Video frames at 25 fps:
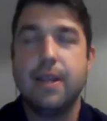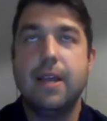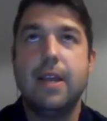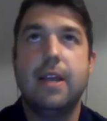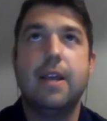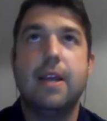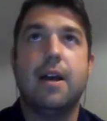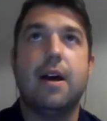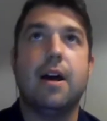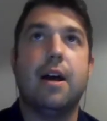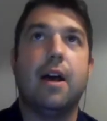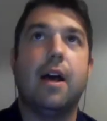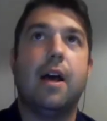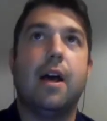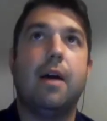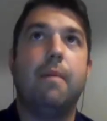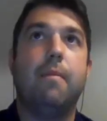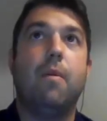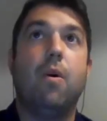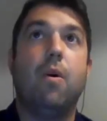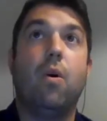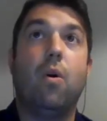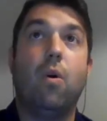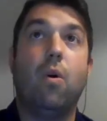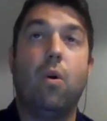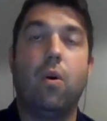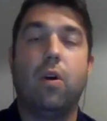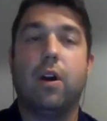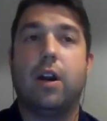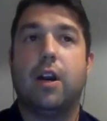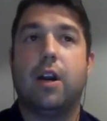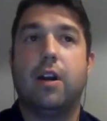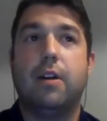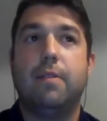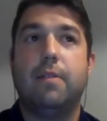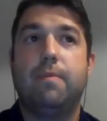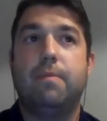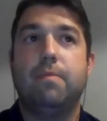
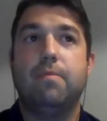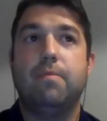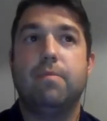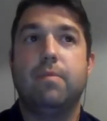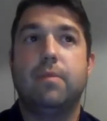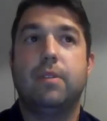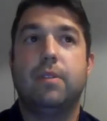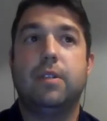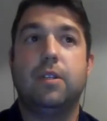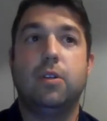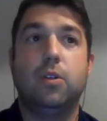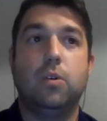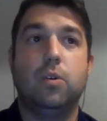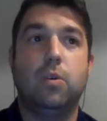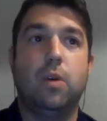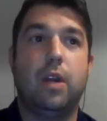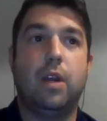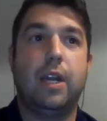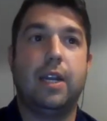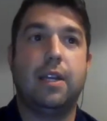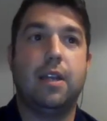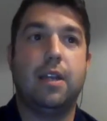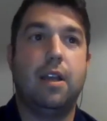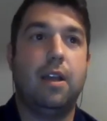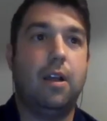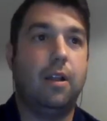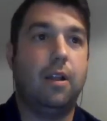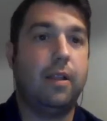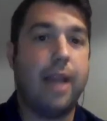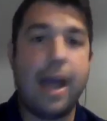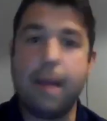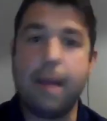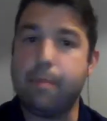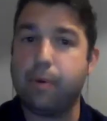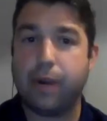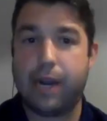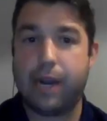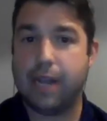Or to
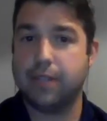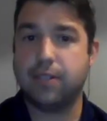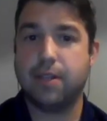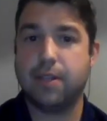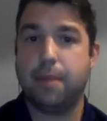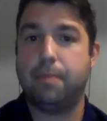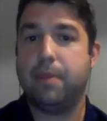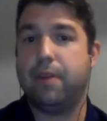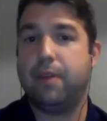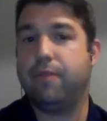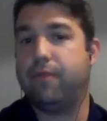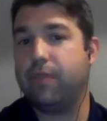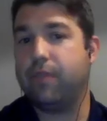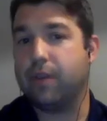elaborate on something.